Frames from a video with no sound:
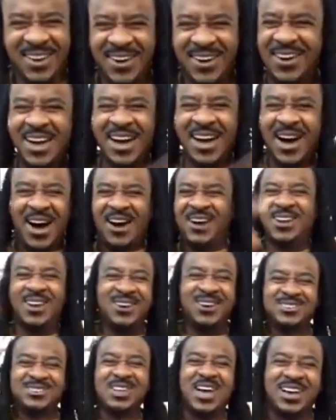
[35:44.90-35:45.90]
on,
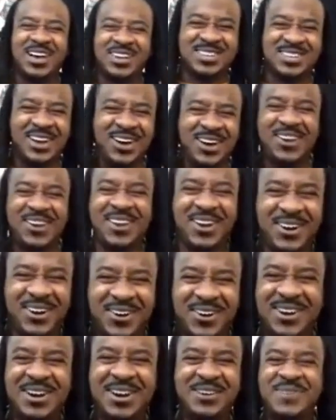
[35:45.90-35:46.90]
Charleston, hold on.
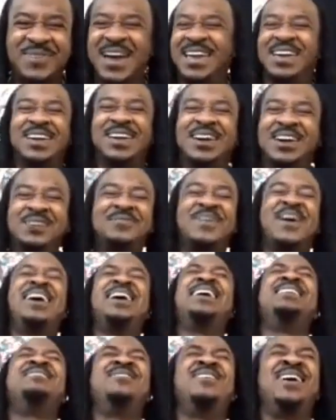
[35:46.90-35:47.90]
Break it.
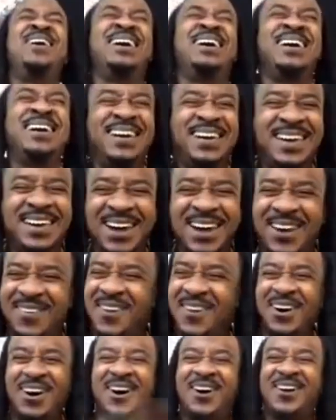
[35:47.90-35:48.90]

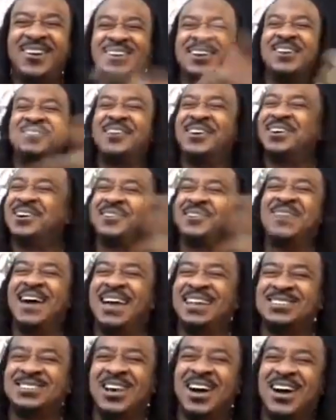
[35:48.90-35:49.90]
Hold on. I ain't
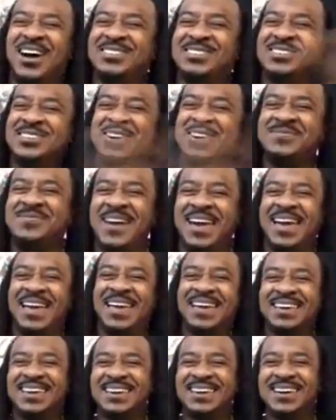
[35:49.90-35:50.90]
never seen.
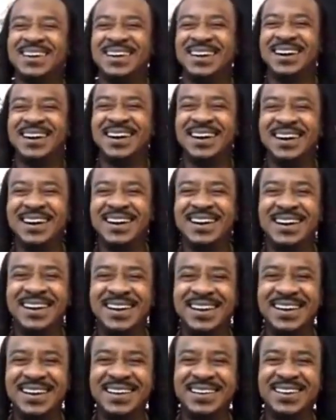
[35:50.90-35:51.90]
Now I know where you're going.
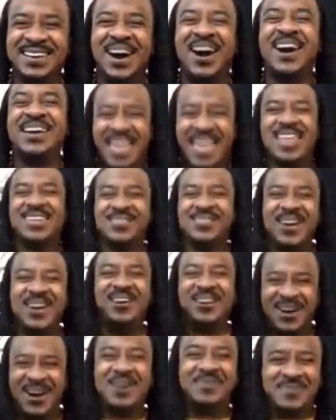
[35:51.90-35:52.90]
I ain't never seen a white
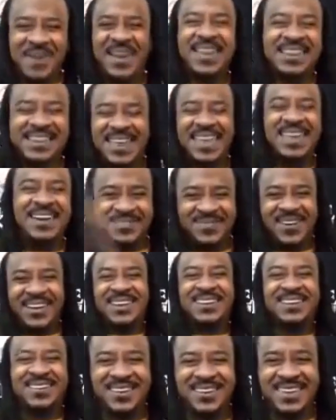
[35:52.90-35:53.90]
man hang a nigga from a tree.
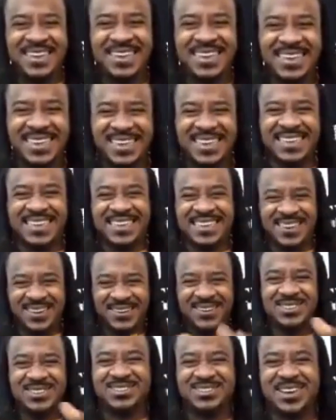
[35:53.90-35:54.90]
I ain't
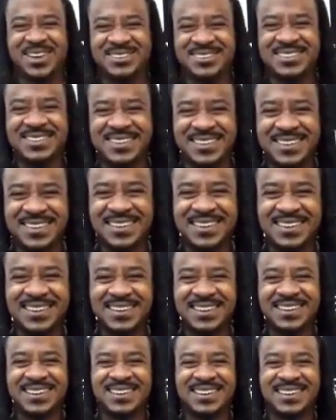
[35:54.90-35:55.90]
never seen a nigga
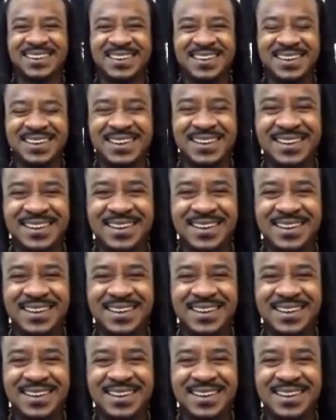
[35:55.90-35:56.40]
hang from a tree.